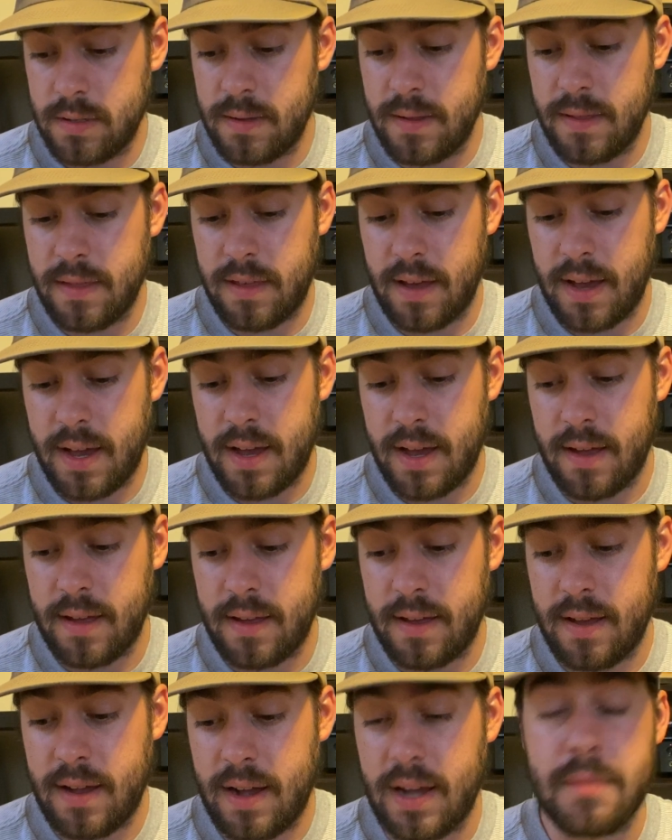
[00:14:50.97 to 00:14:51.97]
that
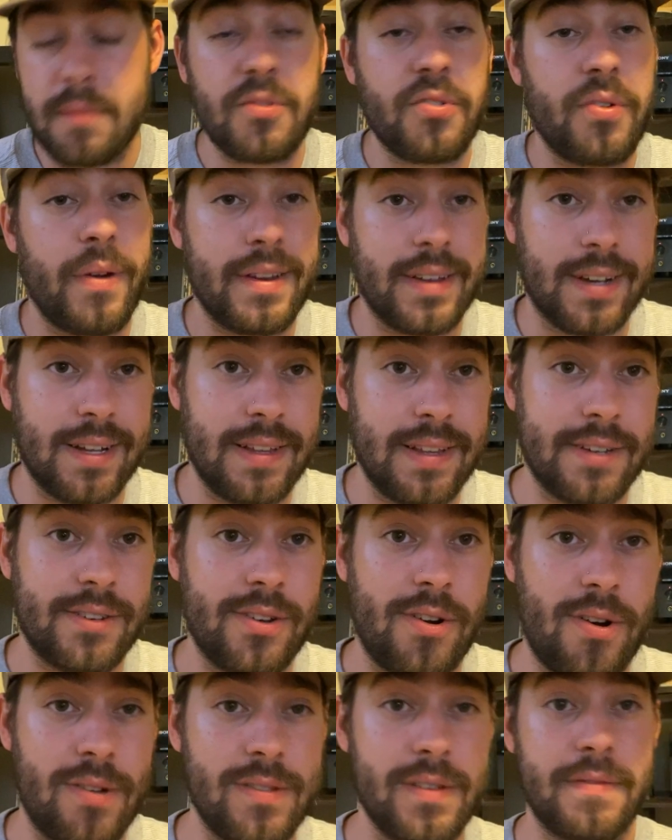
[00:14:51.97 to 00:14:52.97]
I'm trying to collect
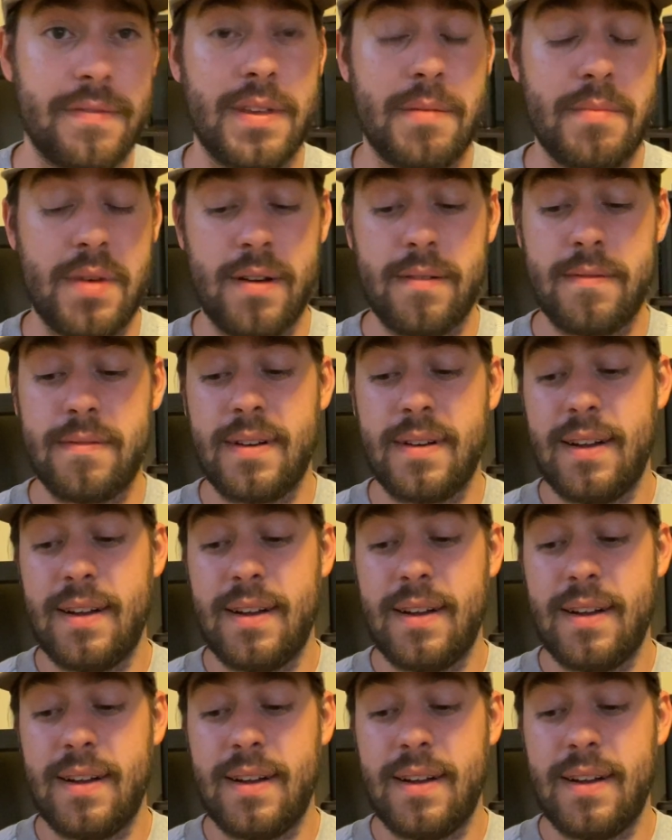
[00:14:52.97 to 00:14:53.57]
all of them of.